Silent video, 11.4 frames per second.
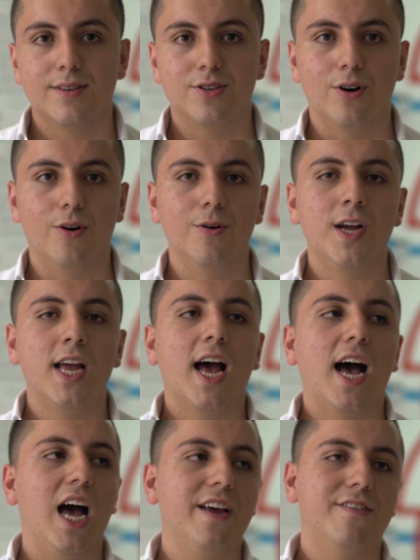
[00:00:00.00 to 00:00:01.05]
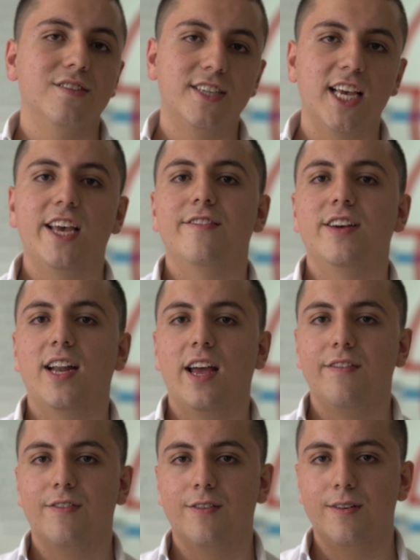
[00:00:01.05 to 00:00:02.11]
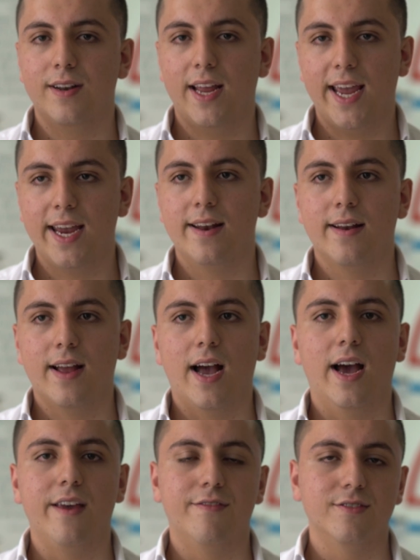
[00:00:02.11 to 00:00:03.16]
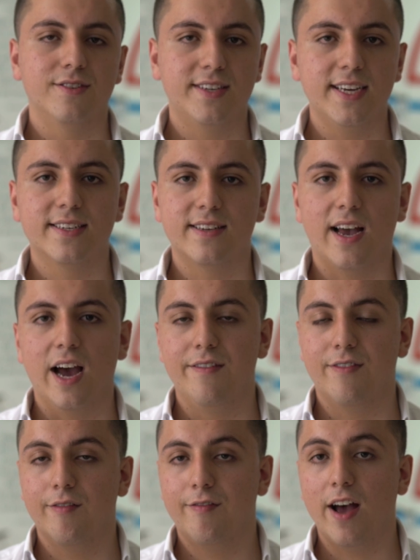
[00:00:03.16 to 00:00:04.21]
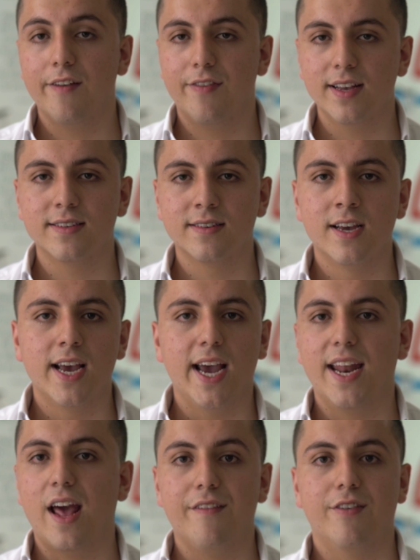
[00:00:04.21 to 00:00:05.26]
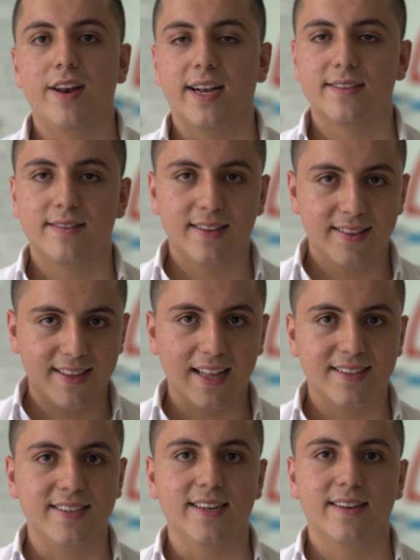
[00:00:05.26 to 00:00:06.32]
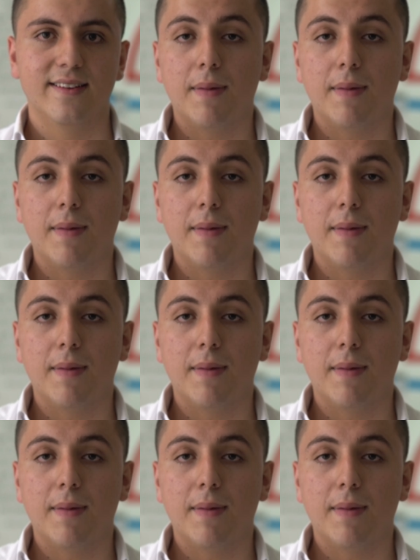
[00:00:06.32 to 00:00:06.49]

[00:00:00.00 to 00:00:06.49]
So iPhone 7, iPhone 8, iPhone 6, iPhone 5S, and iPhone X. That's it.